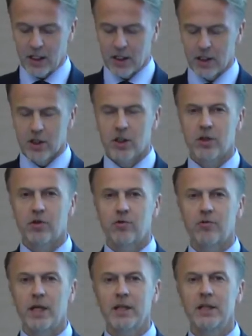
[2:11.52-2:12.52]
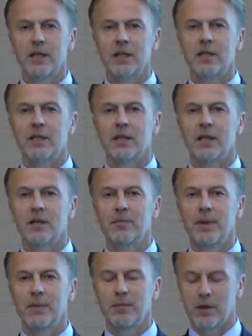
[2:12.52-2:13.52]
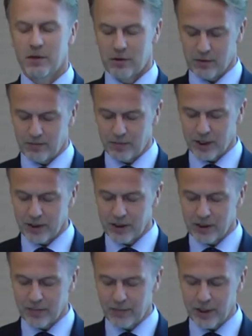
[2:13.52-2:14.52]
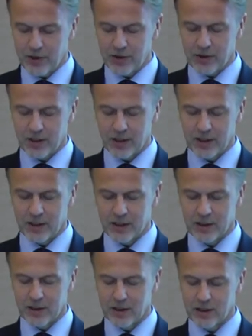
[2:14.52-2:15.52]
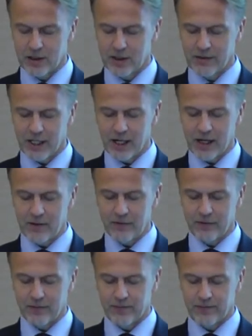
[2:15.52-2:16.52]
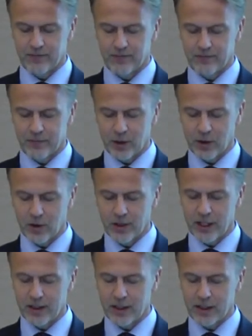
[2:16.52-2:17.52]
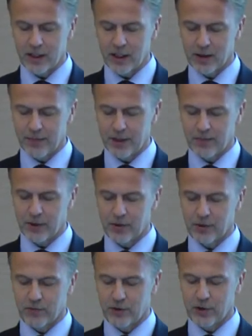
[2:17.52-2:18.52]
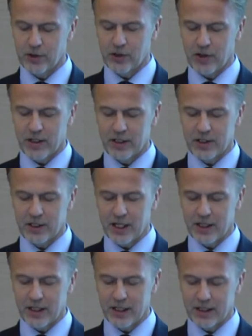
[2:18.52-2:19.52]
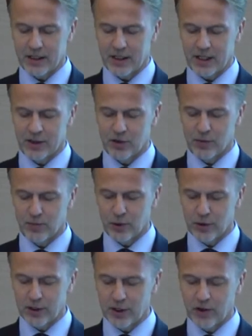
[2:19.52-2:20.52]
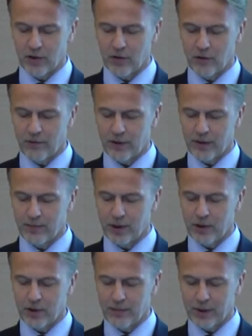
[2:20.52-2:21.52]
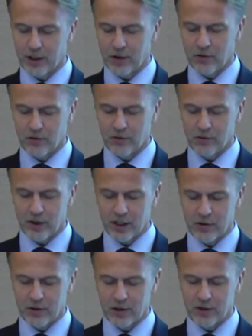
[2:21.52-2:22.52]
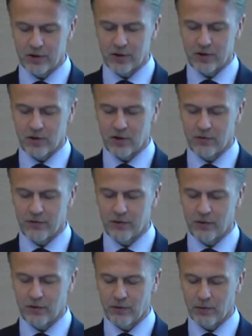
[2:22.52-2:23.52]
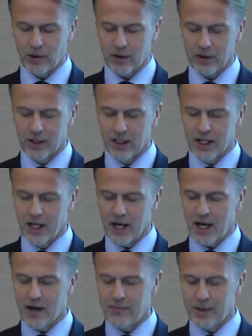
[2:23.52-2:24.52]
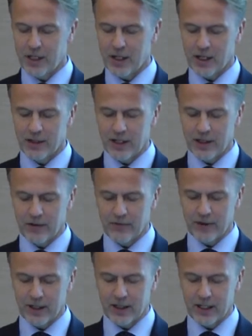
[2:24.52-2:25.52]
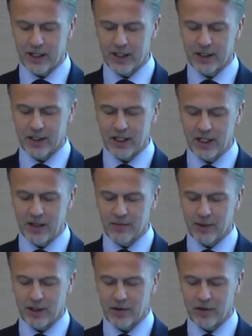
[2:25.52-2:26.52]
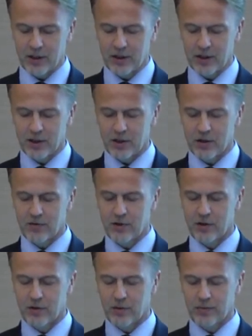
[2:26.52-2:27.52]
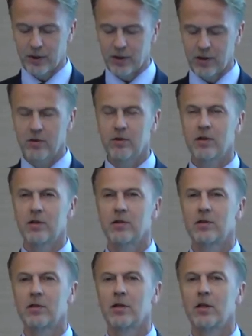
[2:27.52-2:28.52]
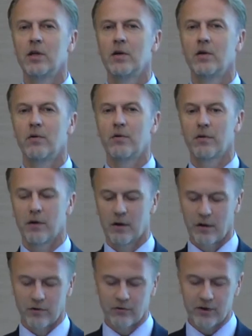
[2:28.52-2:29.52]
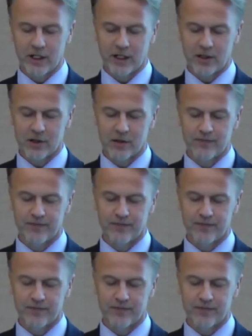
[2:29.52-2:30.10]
Strengthening young people's participation in civic life, connecting young people to foster understanding and supporting youth empowerment through recognition of youth work have been identified as key priorities of the European Union's youth strategy.